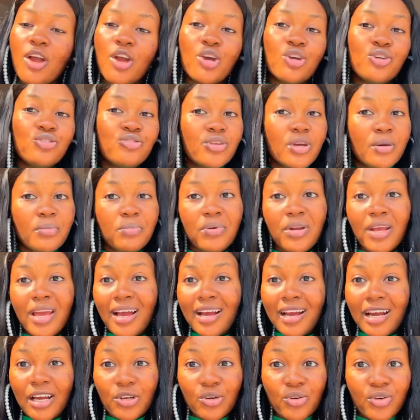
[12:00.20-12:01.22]
Your employer
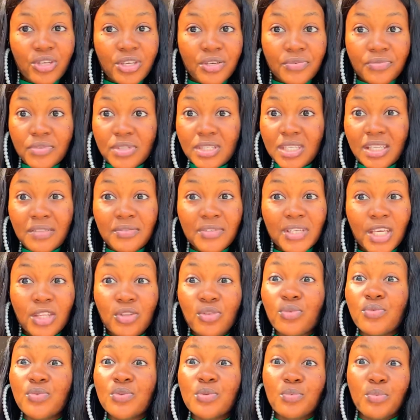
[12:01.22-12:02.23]
cannot give you certificate
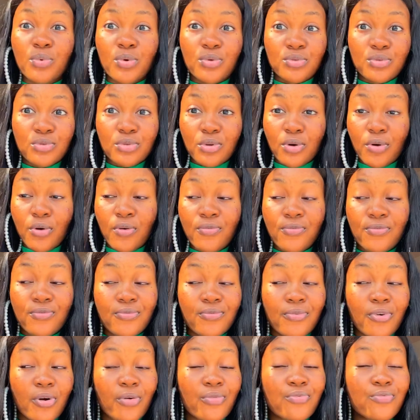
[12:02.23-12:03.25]
of sponsor
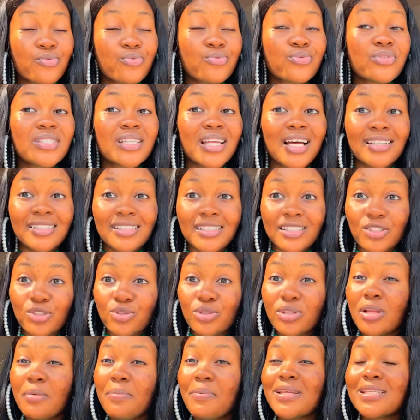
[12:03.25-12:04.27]
of good standing. The
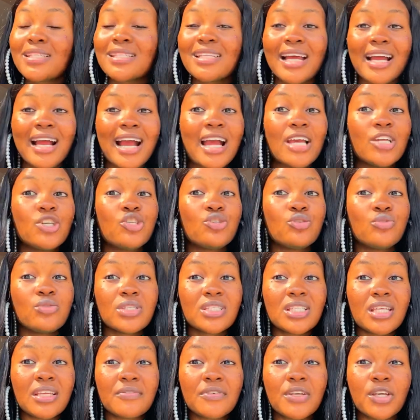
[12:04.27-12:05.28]
only person that can issue you
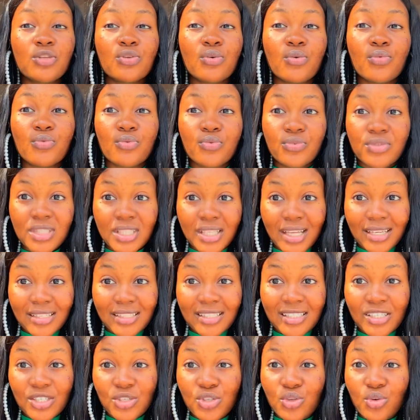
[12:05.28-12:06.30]
certificate of good
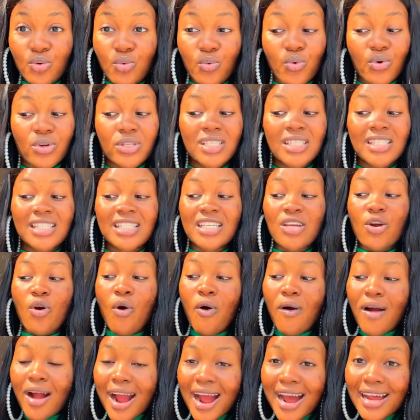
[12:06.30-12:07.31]
standing is your the
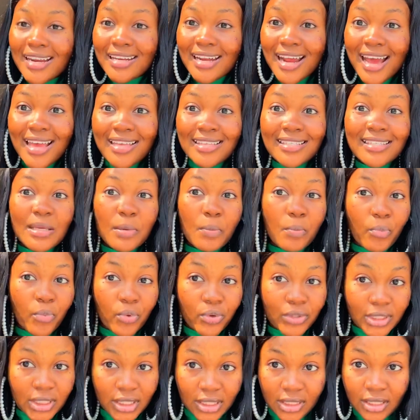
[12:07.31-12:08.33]
organizing
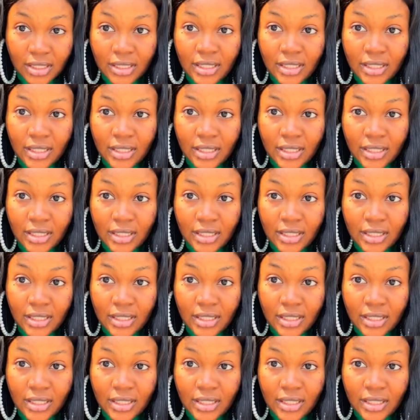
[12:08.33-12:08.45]
body,